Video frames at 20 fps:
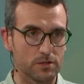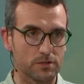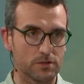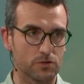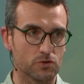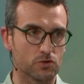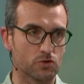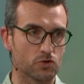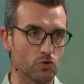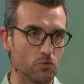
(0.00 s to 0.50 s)

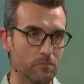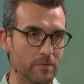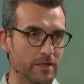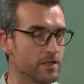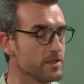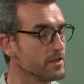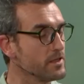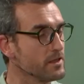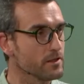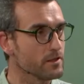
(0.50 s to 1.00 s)
So
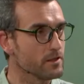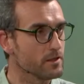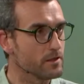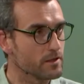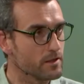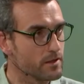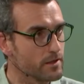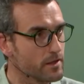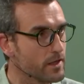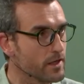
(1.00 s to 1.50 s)
many
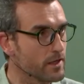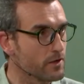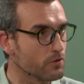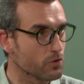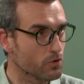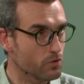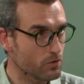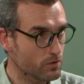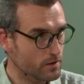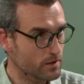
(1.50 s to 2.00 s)
uh,
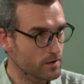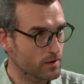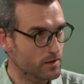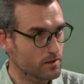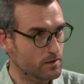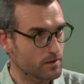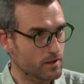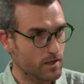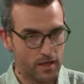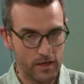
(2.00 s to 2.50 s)
arrow
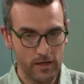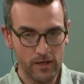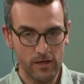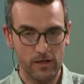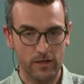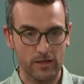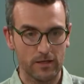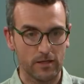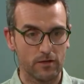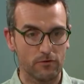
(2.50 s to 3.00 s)
uh, eye.
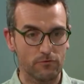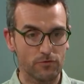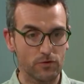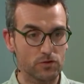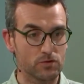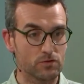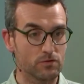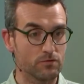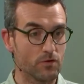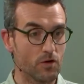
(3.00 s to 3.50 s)

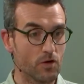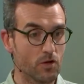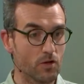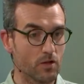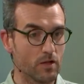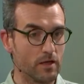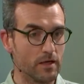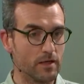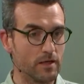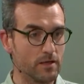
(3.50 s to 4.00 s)
First of
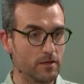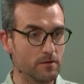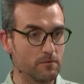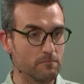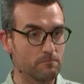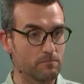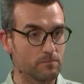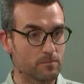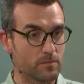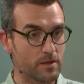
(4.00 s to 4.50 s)
all,
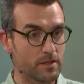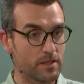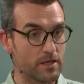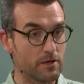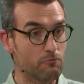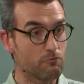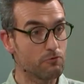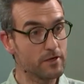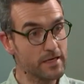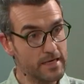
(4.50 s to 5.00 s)
um, they
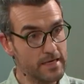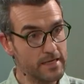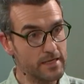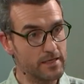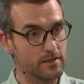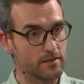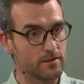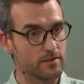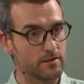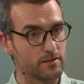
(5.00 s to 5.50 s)
really,